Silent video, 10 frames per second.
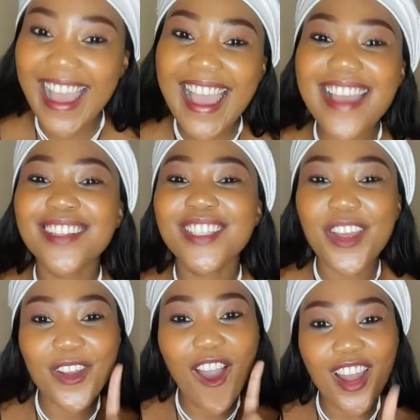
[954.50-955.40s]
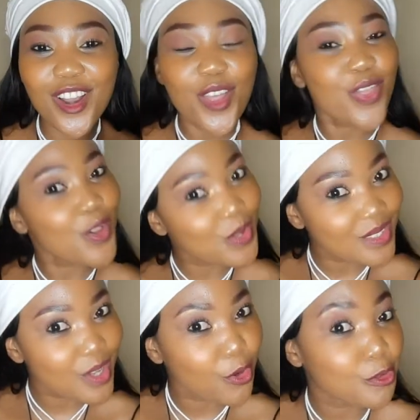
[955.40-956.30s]
and turn on
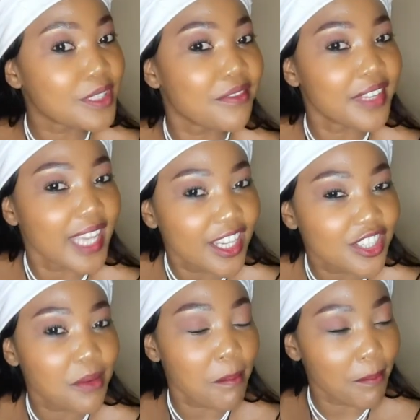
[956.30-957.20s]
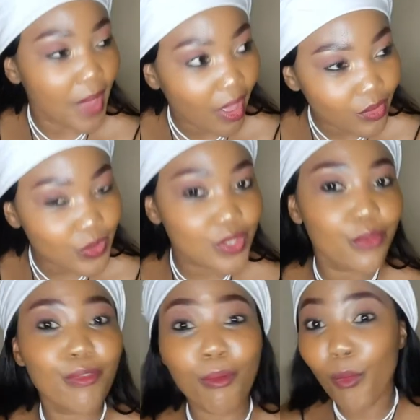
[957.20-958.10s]
those notification bells
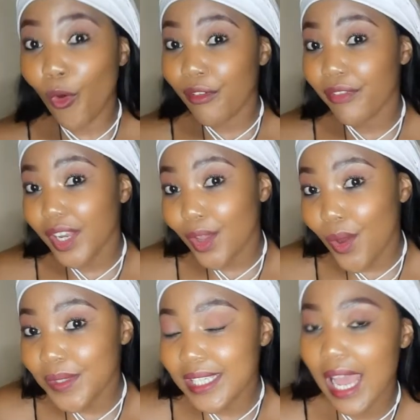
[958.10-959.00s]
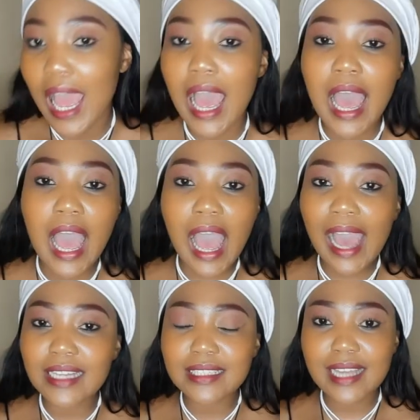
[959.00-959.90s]
for more videos. And